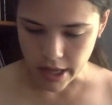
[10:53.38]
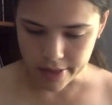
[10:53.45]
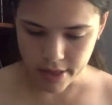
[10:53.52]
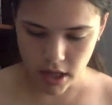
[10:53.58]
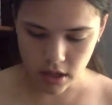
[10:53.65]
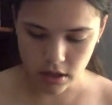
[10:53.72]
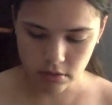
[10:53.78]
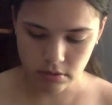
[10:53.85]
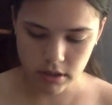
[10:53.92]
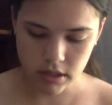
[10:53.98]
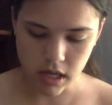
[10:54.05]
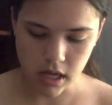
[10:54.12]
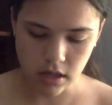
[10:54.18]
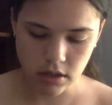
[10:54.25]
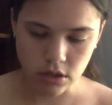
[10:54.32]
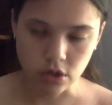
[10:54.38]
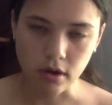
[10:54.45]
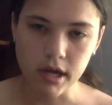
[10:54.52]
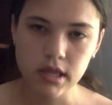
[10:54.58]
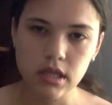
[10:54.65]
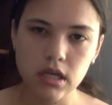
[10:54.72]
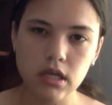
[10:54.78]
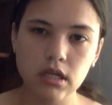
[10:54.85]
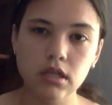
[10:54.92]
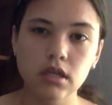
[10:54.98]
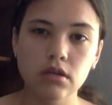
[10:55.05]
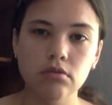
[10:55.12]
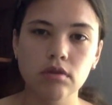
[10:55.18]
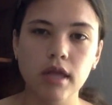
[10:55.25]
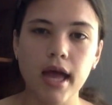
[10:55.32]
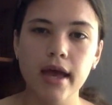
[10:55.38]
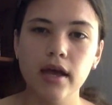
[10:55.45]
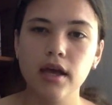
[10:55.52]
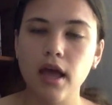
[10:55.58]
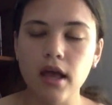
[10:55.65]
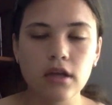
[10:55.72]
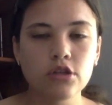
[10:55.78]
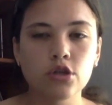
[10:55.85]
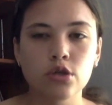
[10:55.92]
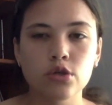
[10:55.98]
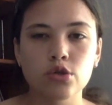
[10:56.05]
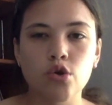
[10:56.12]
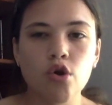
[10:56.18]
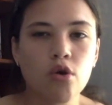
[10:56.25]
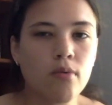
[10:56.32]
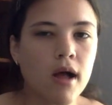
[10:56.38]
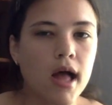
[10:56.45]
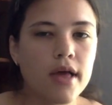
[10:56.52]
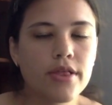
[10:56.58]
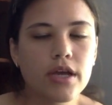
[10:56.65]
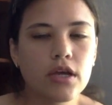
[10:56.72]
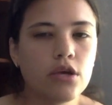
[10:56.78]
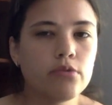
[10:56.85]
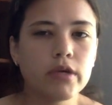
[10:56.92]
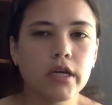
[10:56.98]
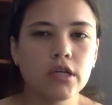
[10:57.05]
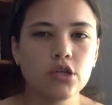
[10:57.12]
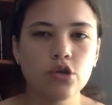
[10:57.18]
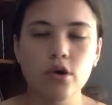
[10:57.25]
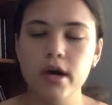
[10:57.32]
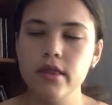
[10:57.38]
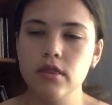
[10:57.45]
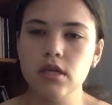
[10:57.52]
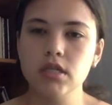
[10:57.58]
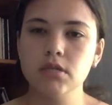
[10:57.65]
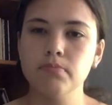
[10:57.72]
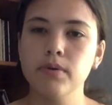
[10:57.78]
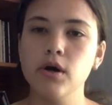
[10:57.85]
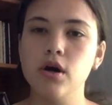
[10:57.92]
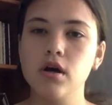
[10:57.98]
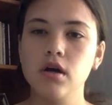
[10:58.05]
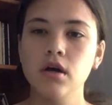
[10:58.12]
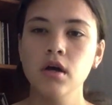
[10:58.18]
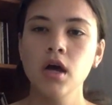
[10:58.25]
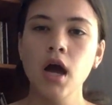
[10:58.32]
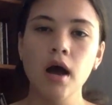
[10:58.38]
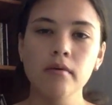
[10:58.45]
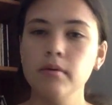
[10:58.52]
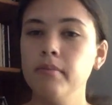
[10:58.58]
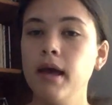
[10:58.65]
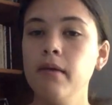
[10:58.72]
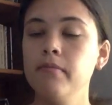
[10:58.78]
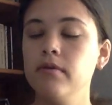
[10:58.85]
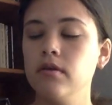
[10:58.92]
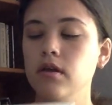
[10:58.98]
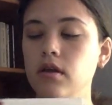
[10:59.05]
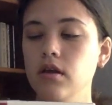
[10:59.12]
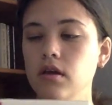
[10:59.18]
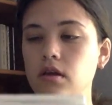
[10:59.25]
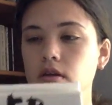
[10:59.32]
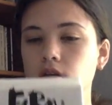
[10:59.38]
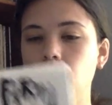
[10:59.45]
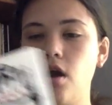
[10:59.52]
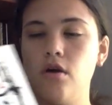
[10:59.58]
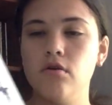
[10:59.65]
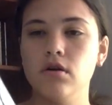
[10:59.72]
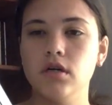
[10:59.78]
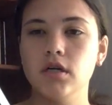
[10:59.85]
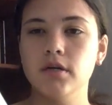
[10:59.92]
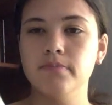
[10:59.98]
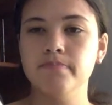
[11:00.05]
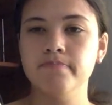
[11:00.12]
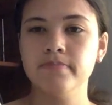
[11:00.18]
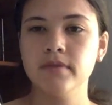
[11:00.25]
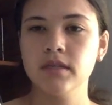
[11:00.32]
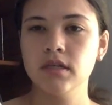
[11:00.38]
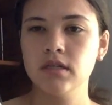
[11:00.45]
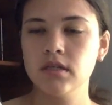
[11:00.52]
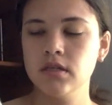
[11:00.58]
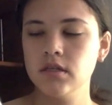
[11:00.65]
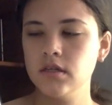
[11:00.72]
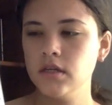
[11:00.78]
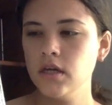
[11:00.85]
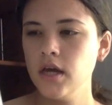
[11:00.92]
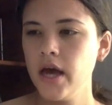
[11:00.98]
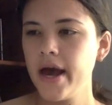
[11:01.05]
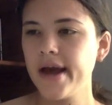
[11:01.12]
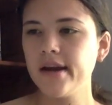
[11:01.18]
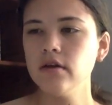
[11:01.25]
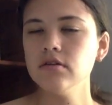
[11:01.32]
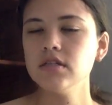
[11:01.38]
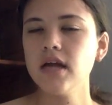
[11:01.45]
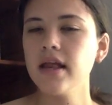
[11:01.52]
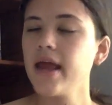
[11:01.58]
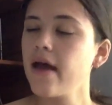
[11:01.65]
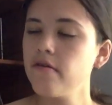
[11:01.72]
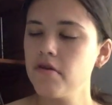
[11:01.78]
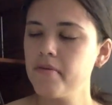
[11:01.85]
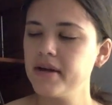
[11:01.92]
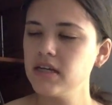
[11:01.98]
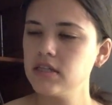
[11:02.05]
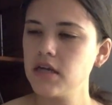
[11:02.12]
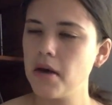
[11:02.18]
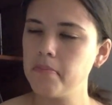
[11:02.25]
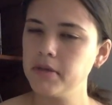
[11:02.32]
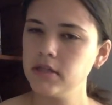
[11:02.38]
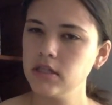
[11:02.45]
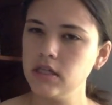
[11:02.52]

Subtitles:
I think you would enjoy you like George Orwell, I think you would enjoy this book. I mean, maybe, I know it's not everybody's cup of